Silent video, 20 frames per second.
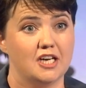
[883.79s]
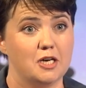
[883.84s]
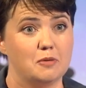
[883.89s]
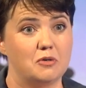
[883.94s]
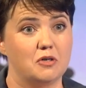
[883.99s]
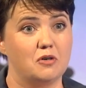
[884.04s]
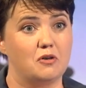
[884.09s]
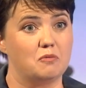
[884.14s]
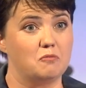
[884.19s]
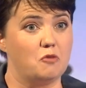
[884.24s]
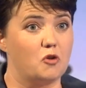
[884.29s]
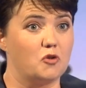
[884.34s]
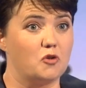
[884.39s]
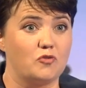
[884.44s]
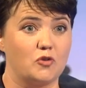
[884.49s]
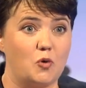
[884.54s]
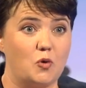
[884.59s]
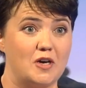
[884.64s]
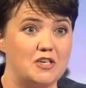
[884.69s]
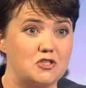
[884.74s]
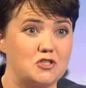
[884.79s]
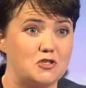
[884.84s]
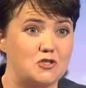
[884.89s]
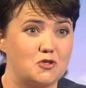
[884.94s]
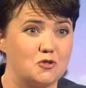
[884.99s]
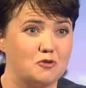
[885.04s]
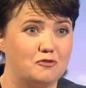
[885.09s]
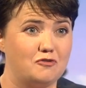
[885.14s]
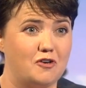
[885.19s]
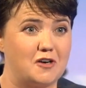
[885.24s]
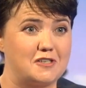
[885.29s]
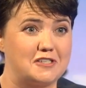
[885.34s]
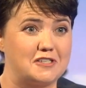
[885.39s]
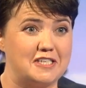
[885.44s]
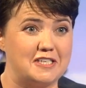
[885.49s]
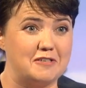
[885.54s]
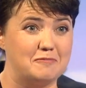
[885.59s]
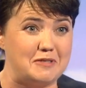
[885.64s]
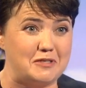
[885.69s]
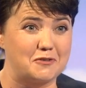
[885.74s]
But all of the questions so far today
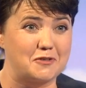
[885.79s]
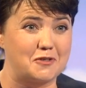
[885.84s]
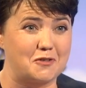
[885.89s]
have been on the